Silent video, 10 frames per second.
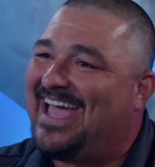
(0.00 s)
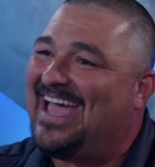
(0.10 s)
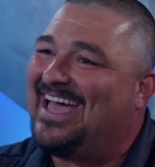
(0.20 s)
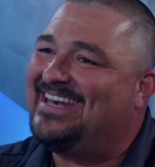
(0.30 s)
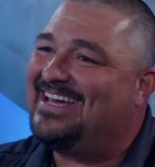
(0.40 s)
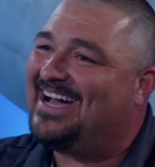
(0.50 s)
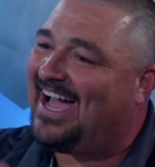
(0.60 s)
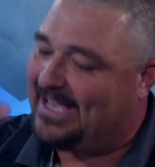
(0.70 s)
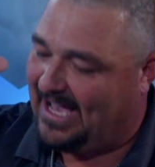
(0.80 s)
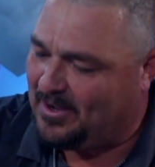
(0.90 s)
And
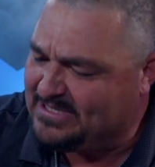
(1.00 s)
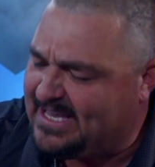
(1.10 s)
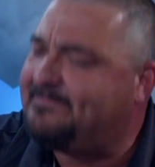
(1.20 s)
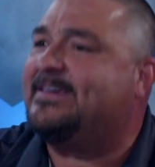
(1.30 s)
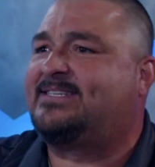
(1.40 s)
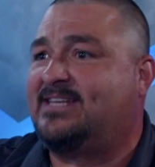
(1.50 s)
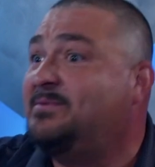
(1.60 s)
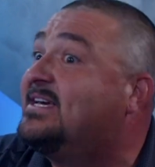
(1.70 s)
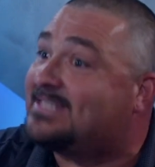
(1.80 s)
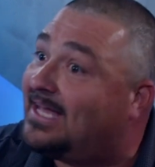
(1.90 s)
I always say Vista
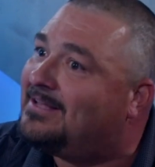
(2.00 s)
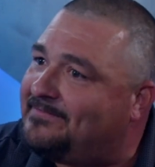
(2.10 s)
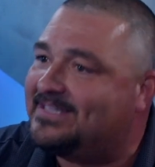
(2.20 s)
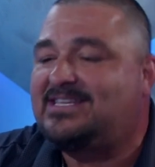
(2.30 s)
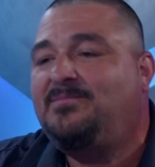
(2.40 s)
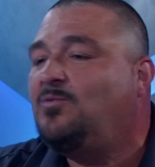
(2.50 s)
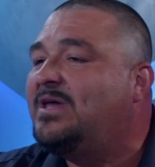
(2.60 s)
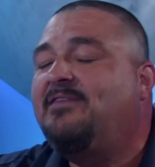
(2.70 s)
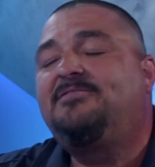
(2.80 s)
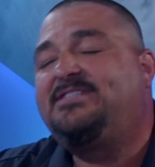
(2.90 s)
because I love Vista, but
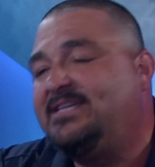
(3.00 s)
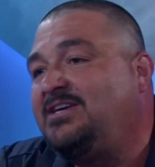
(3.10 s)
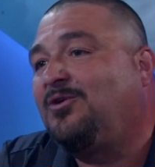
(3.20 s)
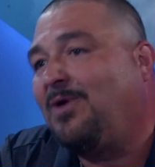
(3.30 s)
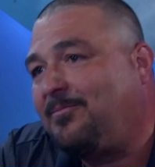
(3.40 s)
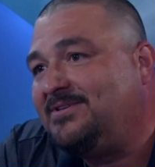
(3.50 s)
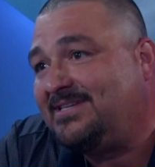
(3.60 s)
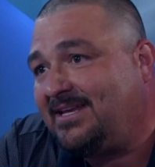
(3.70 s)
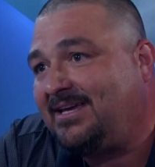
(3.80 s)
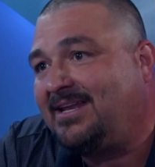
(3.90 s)
whatever city you're
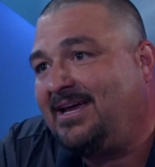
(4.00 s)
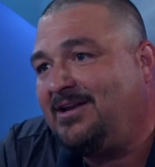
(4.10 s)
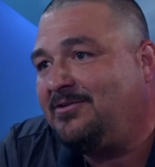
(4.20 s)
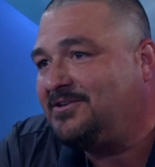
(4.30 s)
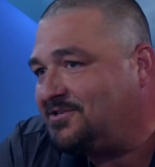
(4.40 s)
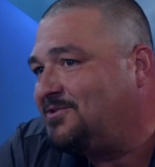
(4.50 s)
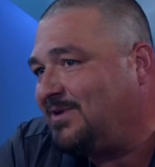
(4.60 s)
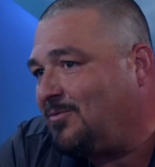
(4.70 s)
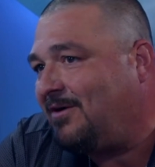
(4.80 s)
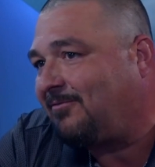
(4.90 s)
representing, and I know that you're
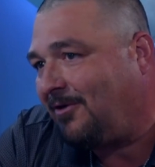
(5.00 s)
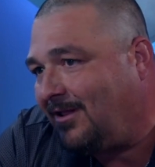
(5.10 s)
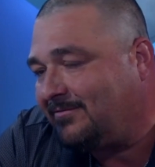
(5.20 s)
doing well for all of